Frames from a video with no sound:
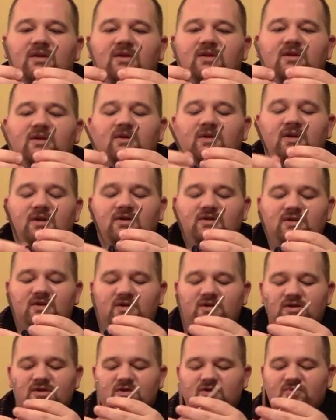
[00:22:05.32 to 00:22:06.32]
You
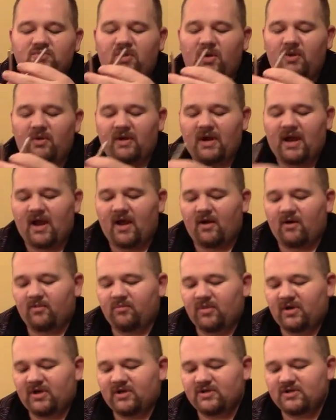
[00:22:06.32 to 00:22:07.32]
just pull it
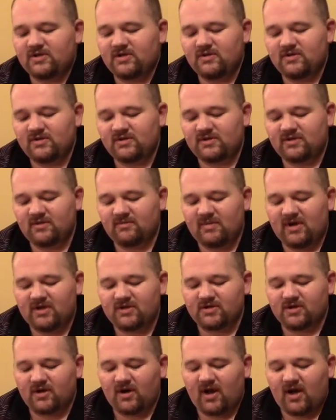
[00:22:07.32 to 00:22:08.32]
out, but it's used to
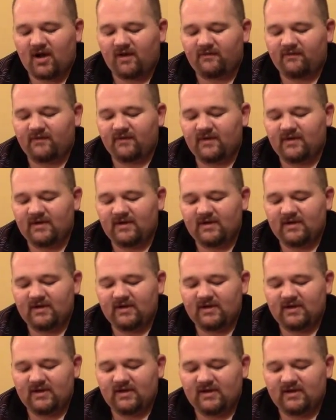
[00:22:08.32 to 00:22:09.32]
measure off
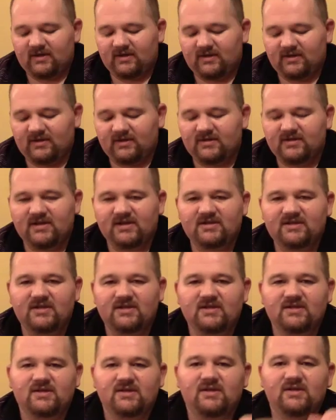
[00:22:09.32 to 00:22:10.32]

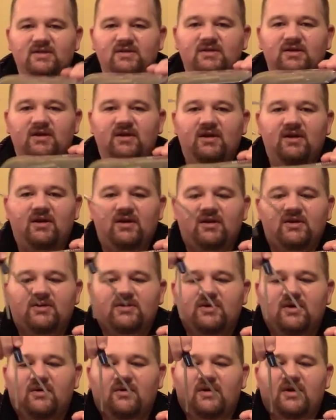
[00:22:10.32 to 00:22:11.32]
distances.
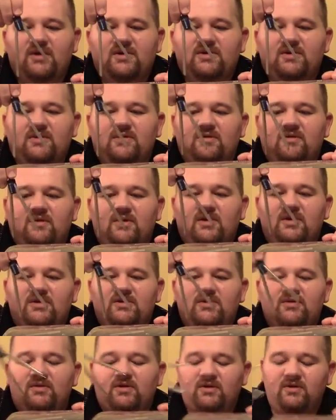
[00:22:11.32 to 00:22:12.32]
So as
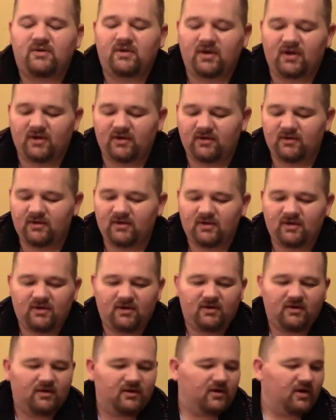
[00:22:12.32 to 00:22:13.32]
you can
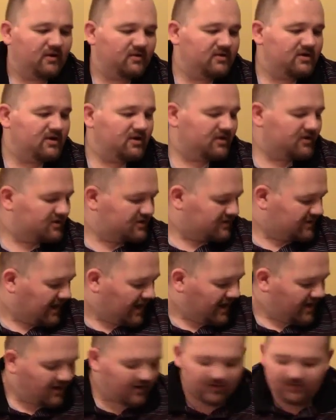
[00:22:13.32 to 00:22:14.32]
go to your
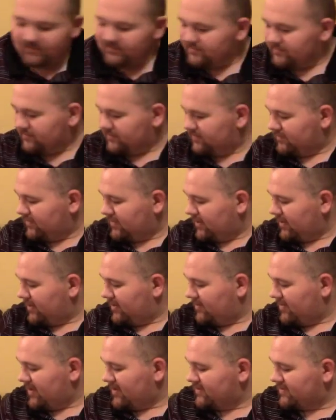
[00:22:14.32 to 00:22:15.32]
scale. Where
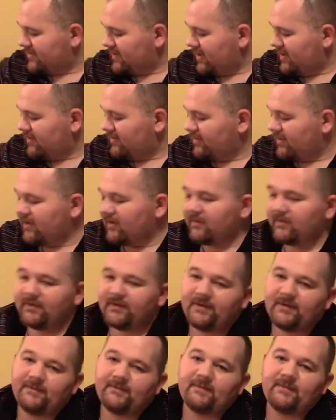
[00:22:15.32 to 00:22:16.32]
did my scale go?
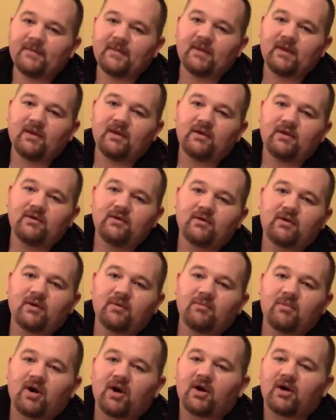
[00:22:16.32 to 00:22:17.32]
You
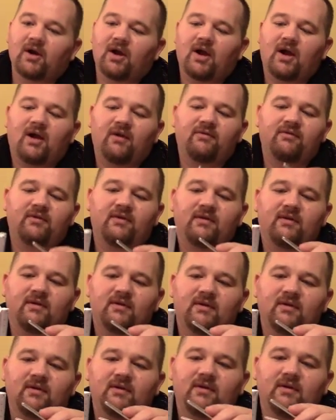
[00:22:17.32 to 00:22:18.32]
can mark off
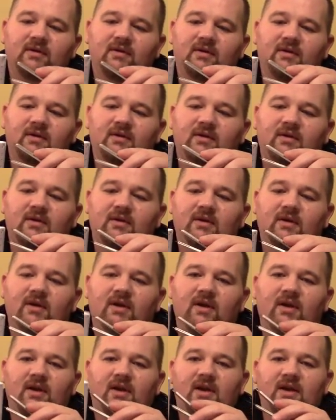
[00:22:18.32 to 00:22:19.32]

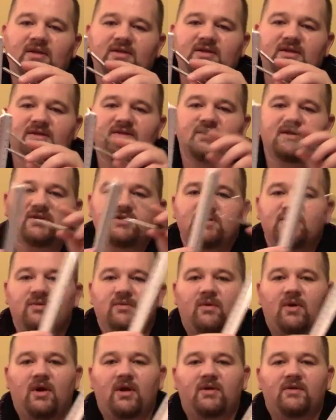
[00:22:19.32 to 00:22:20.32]
a distance you
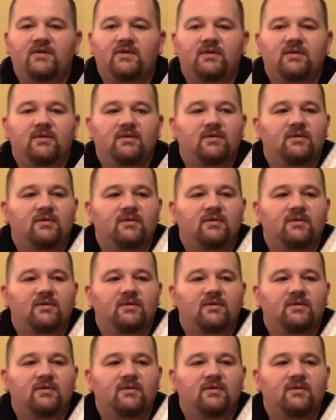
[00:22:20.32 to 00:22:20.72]
want.